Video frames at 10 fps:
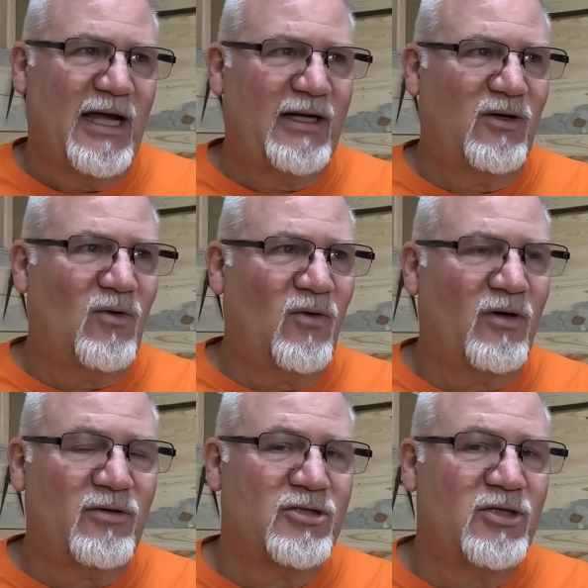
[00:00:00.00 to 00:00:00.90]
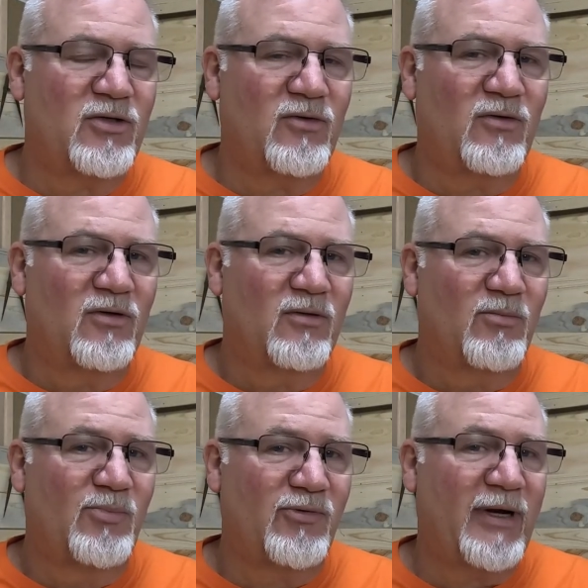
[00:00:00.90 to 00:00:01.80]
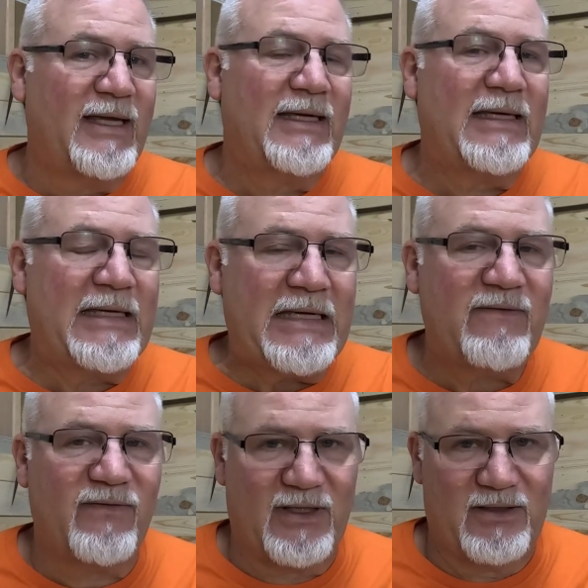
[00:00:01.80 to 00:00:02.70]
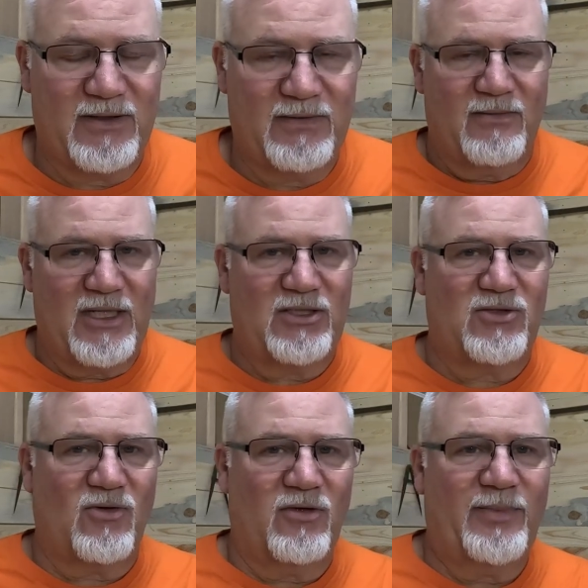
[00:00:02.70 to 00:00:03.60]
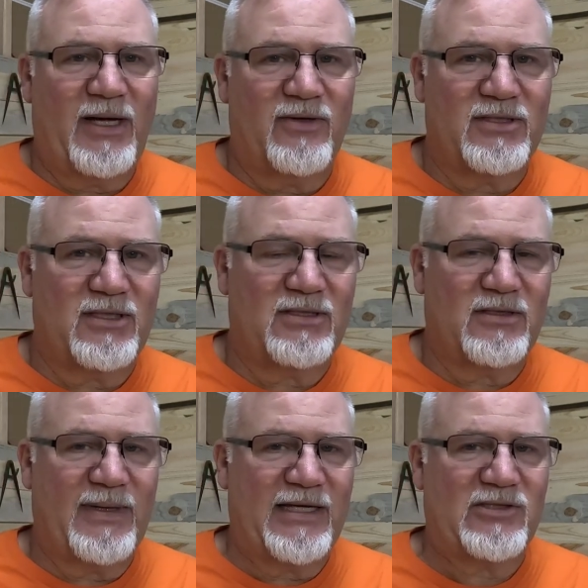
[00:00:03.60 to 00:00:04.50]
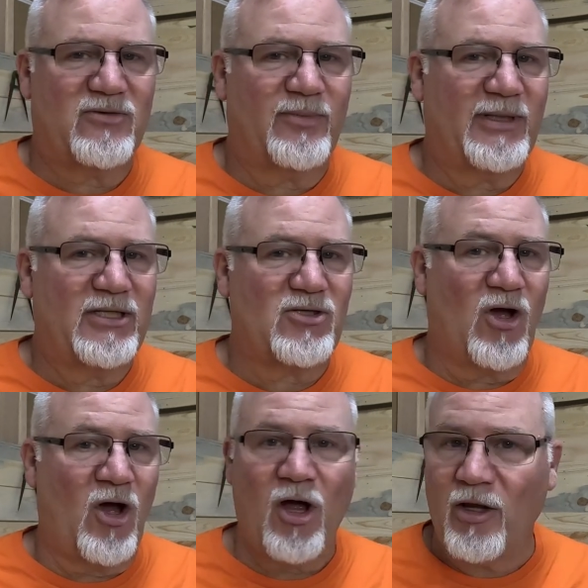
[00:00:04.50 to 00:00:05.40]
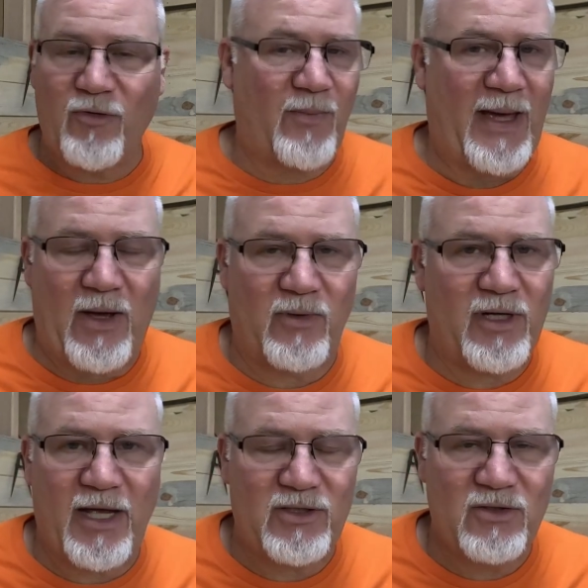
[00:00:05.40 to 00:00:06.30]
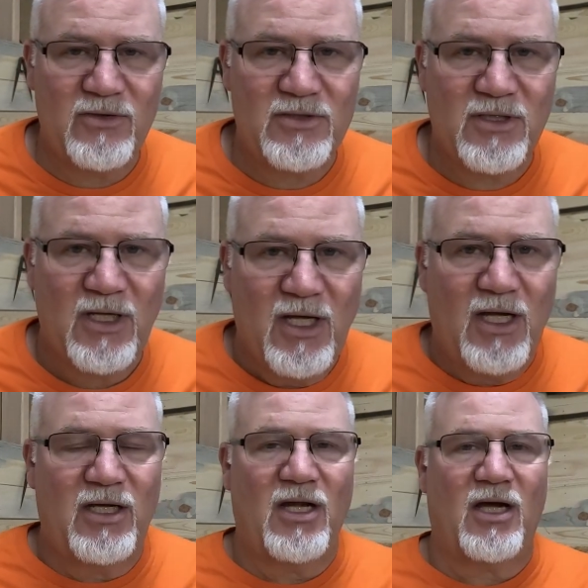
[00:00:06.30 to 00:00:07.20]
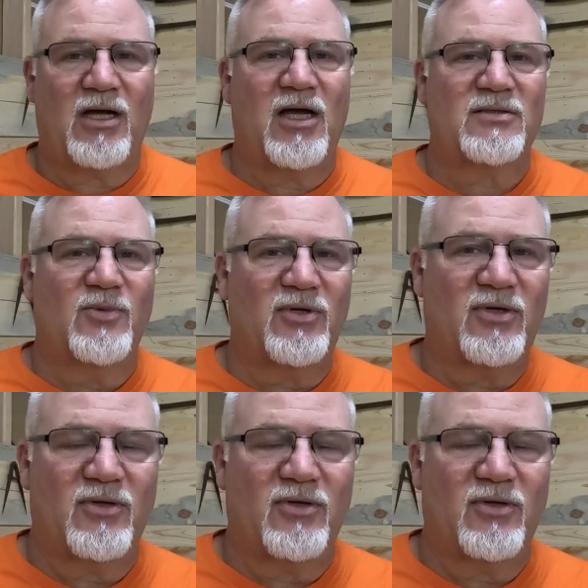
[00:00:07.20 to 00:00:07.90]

And in order to break even, my solar power system has to replace all the power I use and not cost more than